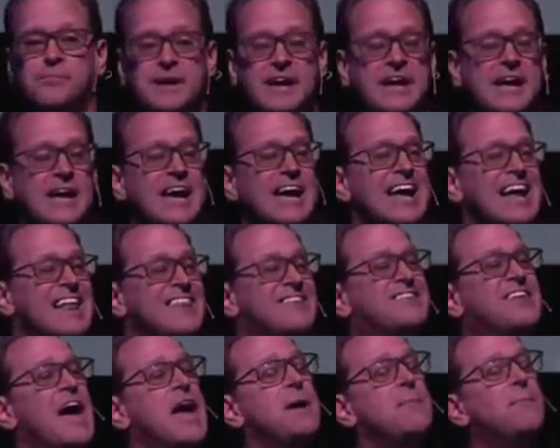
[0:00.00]
be,
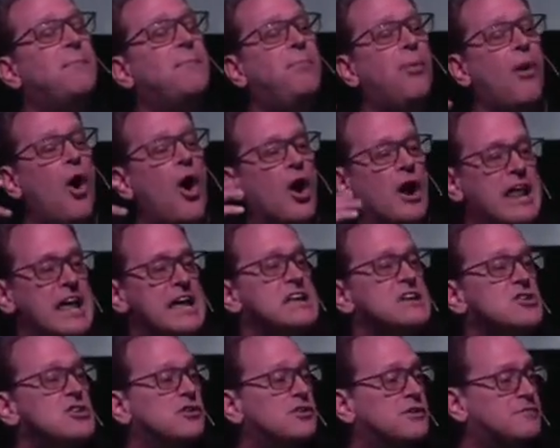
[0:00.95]
they bought
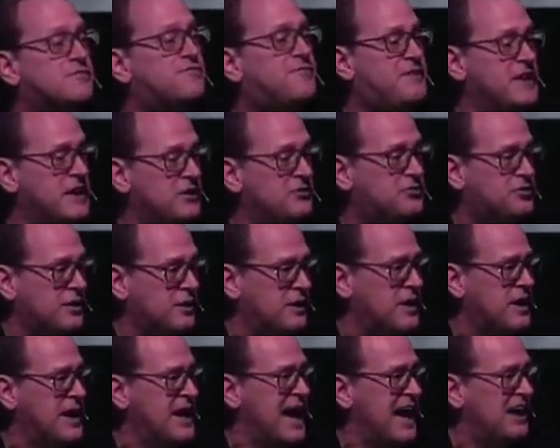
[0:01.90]
into the vision.
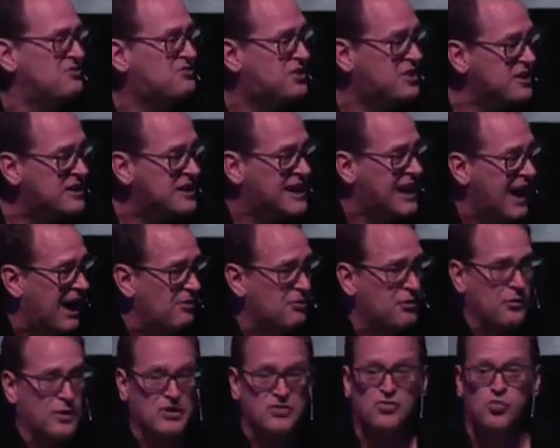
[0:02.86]
And
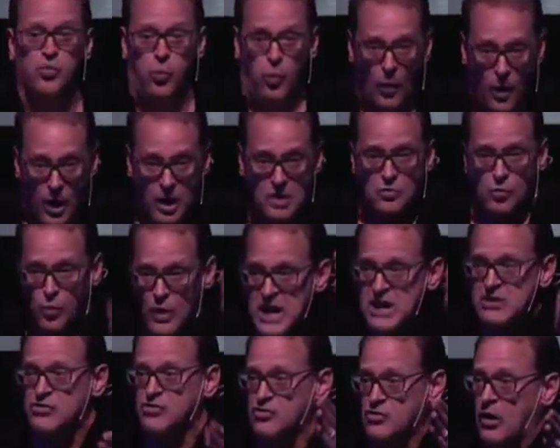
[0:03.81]
together as one,
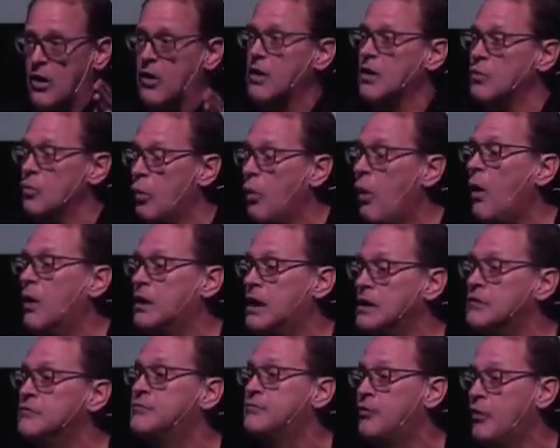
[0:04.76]
we started
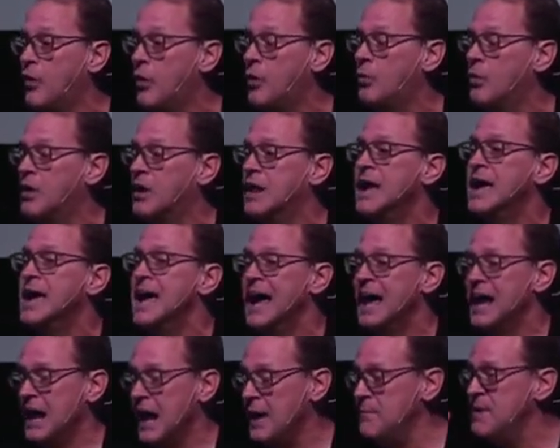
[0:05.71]
walking forward.
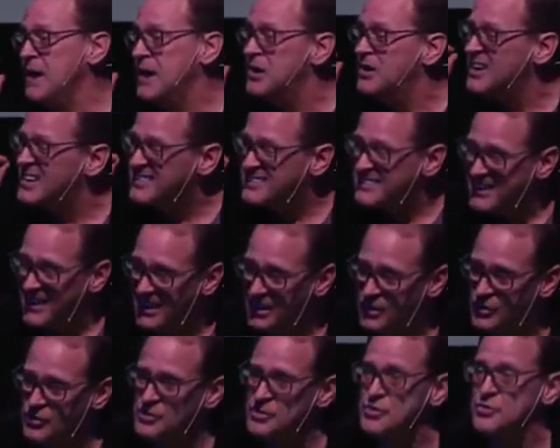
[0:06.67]
And I'm here to
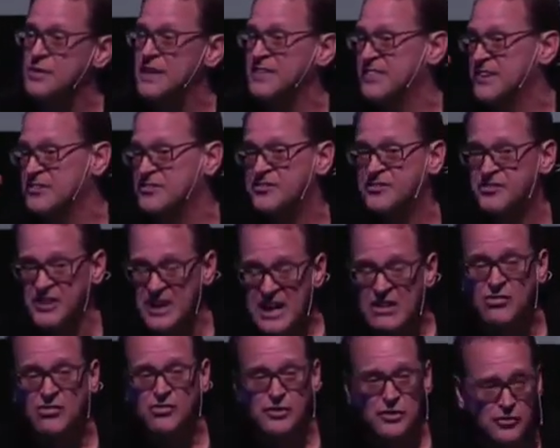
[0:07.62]
tell you that the
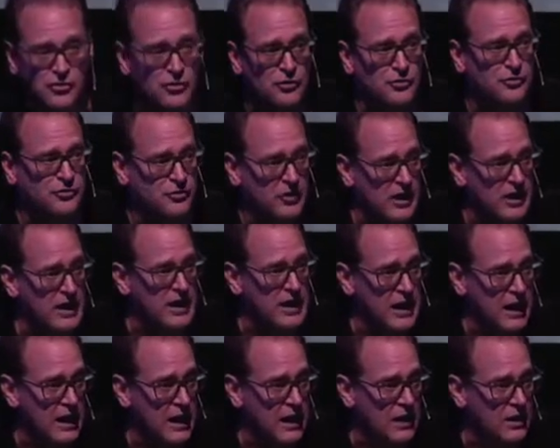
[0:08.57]
seats that you're
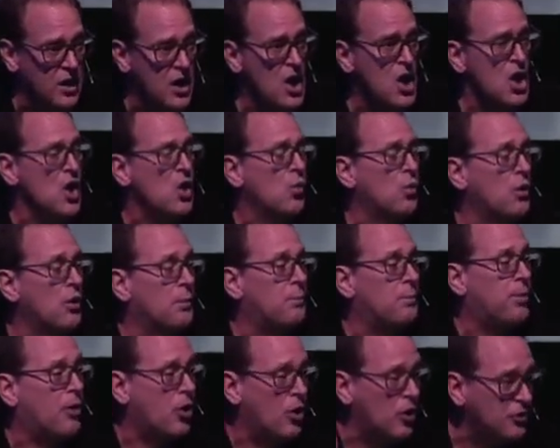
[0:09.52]
sitting in were
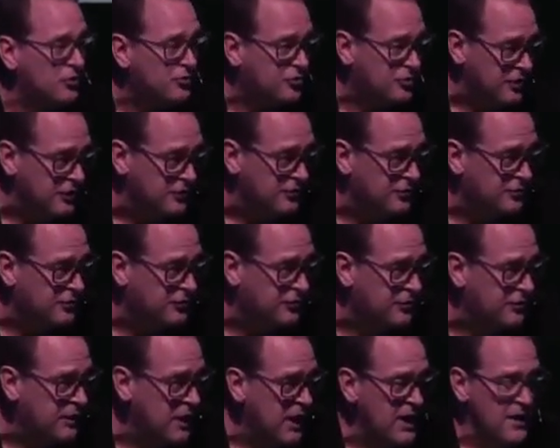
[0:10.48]

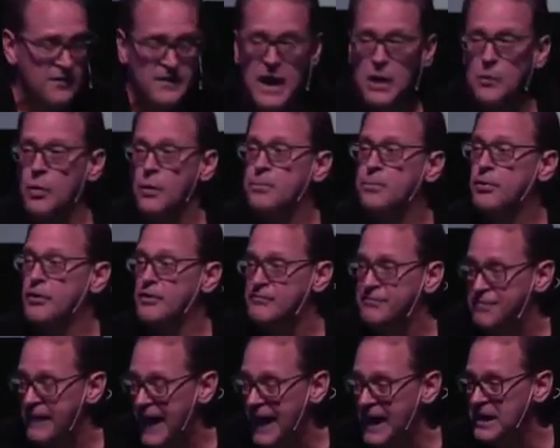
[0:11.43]
purchased. They were
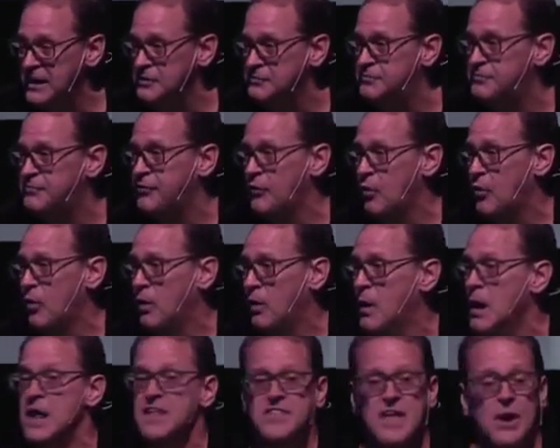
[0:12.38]
provided
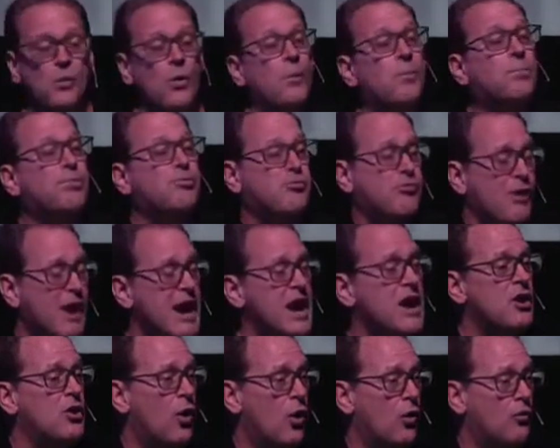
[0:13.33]
for. They were
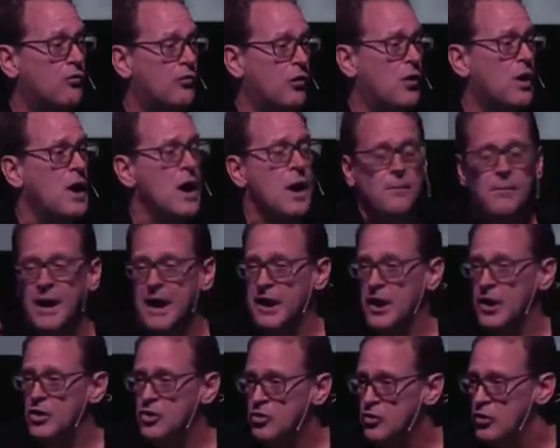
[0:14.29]
prayed over by
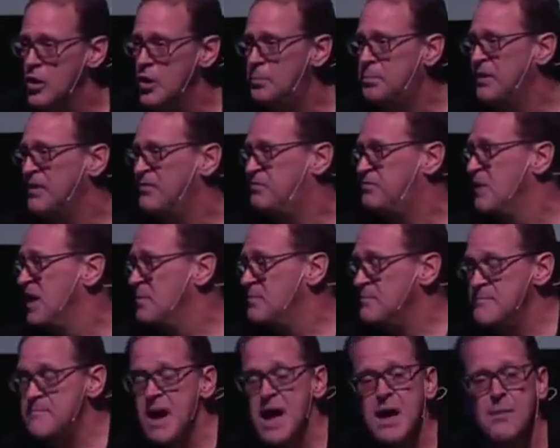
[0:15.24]
a group of
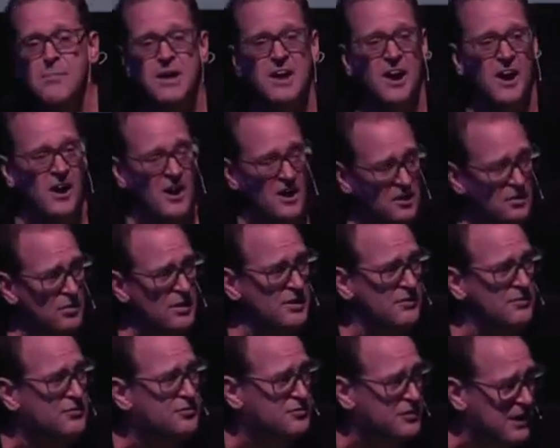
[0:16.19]
maybe
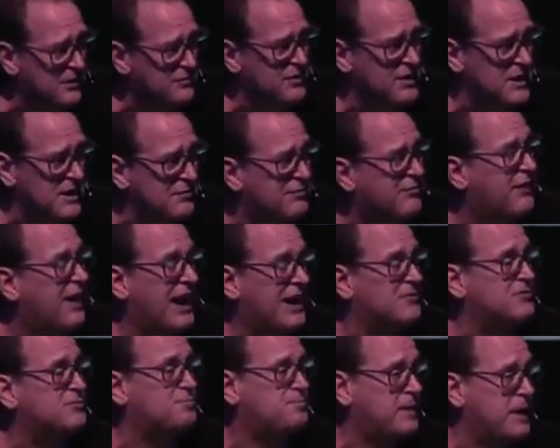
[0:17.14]

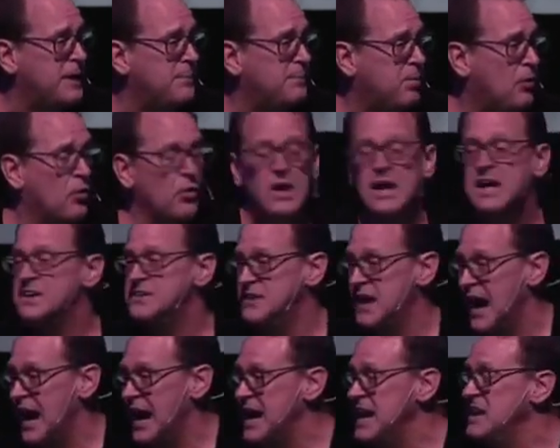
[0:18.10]
175 people
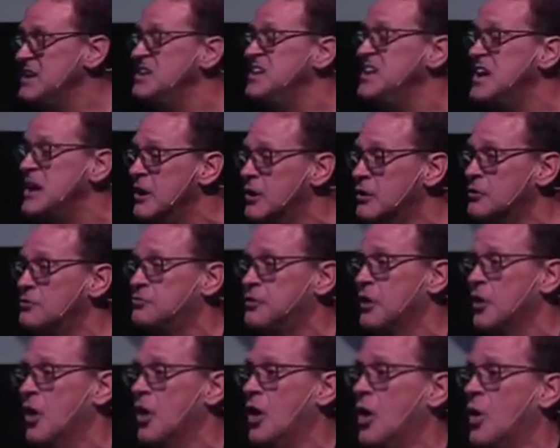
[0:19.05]
9 years
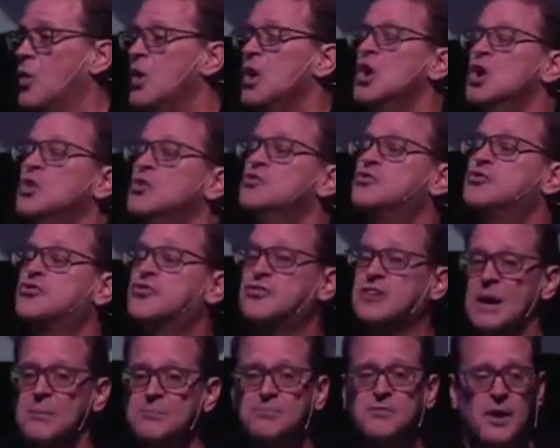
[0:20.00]
ago who
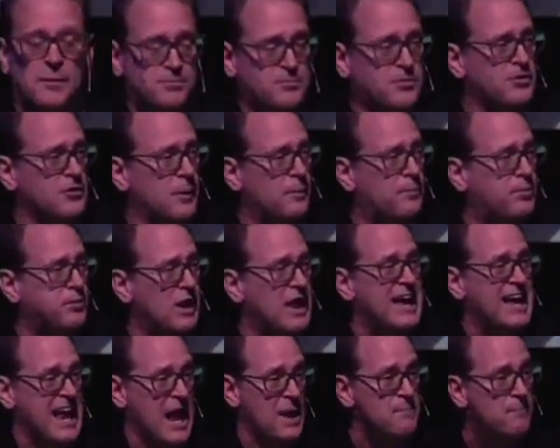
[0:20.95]
stepped up to the
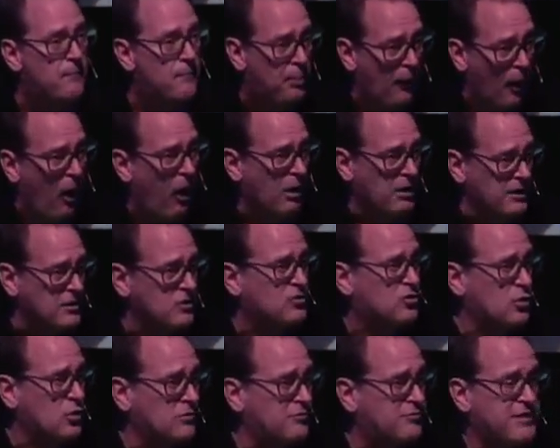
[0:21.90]
plate and bought
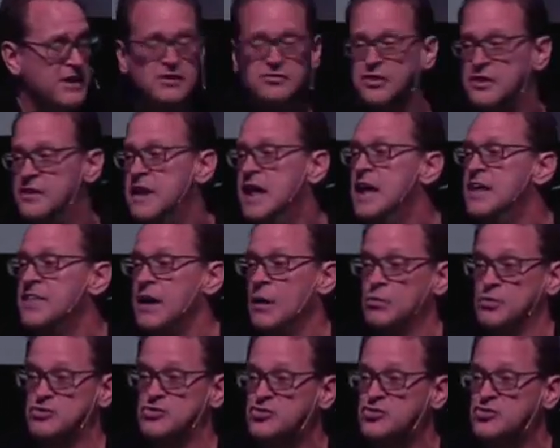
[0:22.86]
into a vision that was